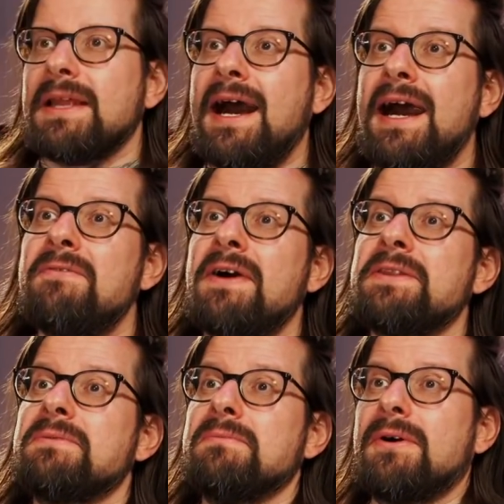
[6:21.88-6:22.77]

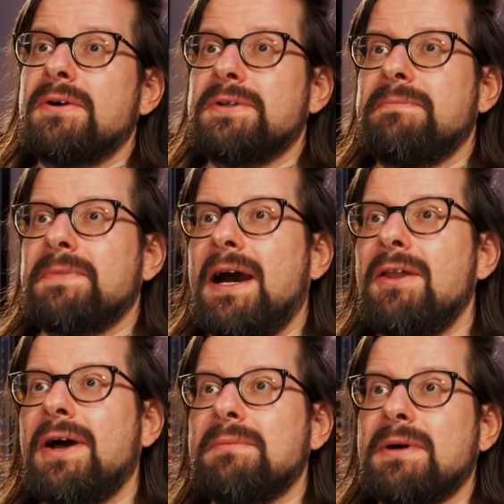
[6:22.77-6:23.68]
Wandenboard.
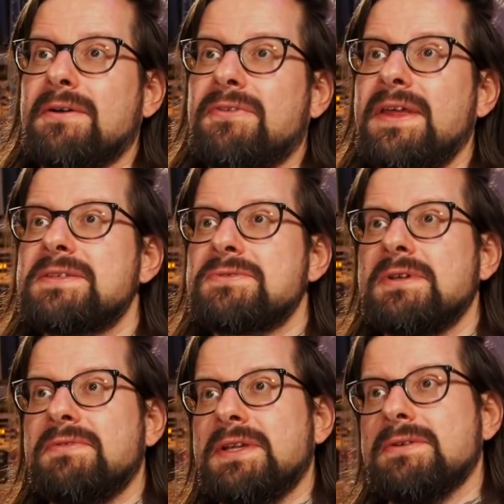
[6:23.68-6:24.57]
Hello Heinbach, thanks to
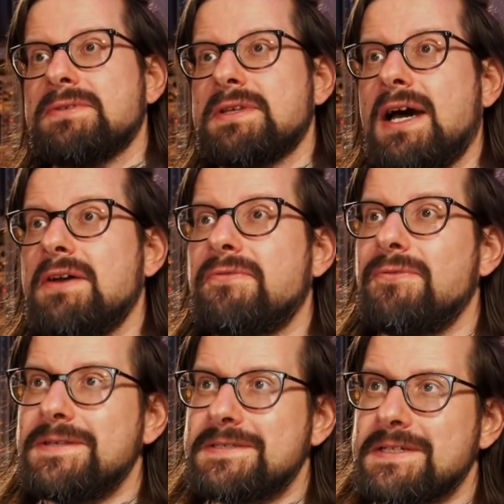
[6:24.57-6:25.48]
your videos, I've
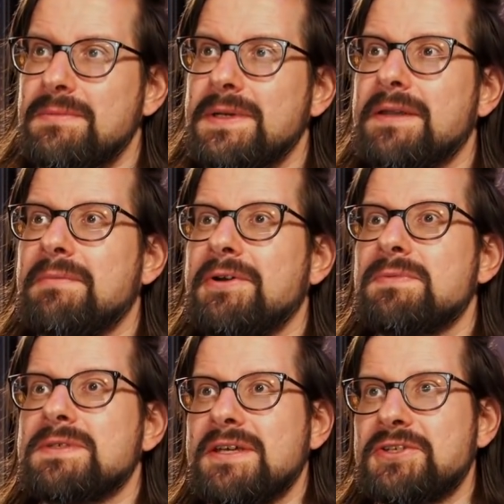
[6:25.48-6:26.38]
recently begun my
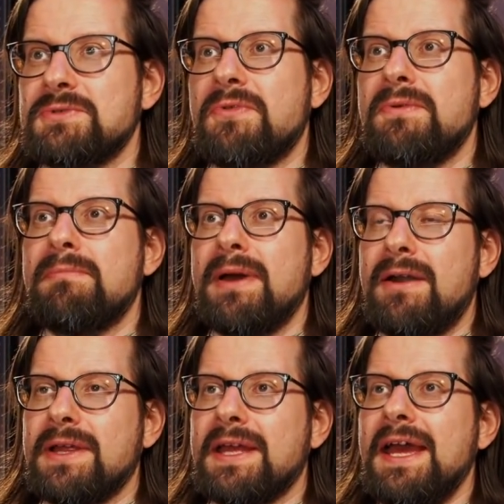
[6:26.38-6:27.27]
obsession with
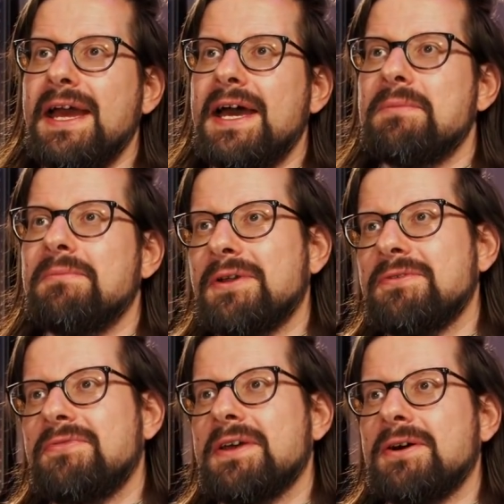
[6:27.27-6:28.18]
repairing and
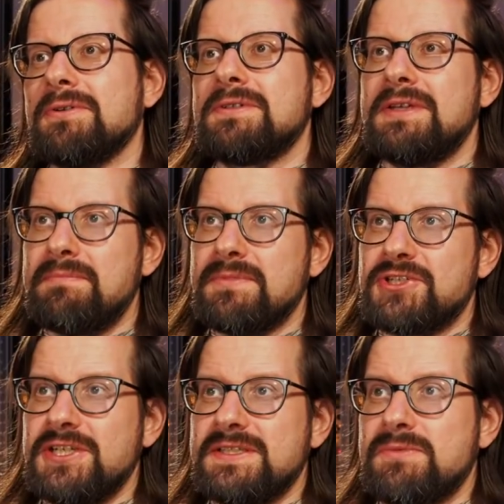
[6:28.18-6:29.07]
modifying old tape
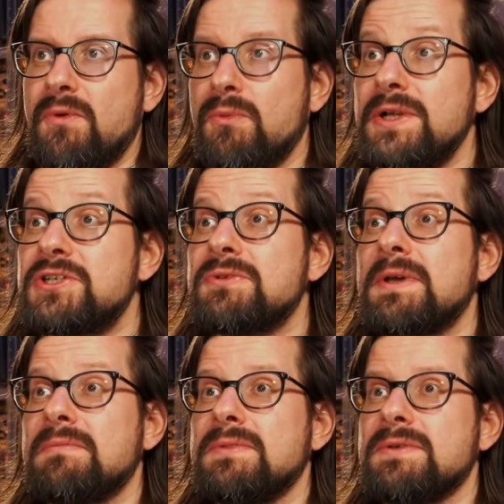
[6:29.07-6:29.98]
machines with which to
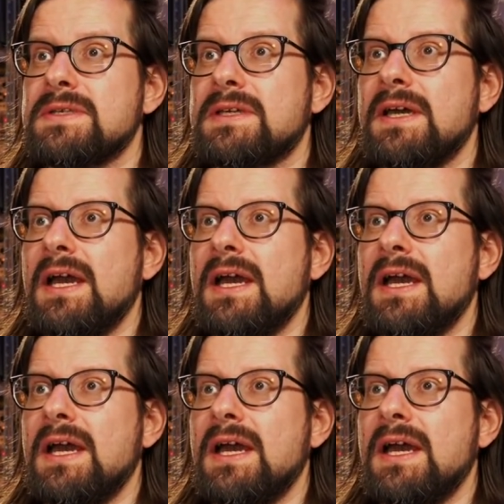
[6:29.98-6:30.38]
make music.